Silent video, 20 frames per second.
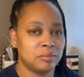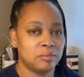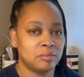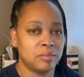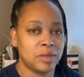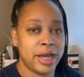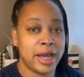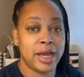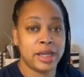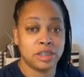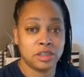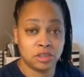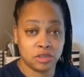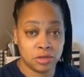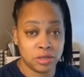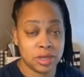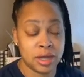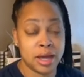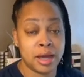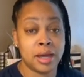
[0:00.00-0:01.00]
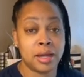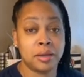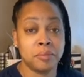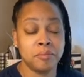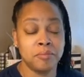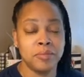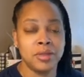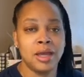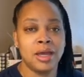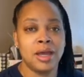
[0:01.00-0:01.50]
extra time,
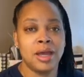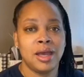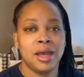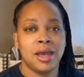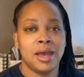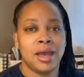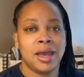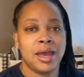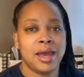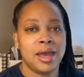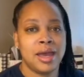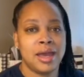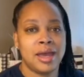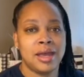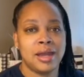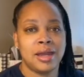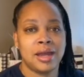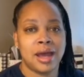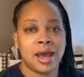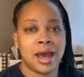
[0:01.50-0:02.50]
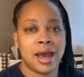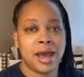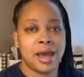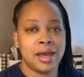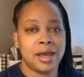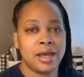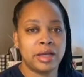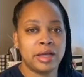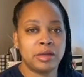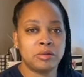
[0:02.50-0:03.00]
and I
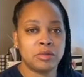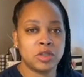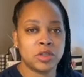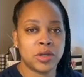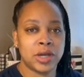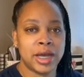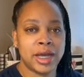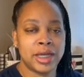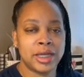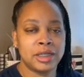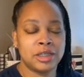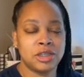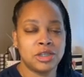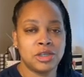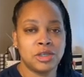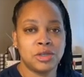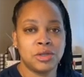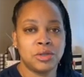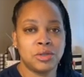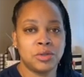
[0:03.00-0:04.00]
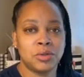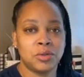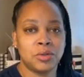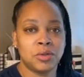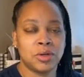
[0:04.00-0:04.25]
am trying to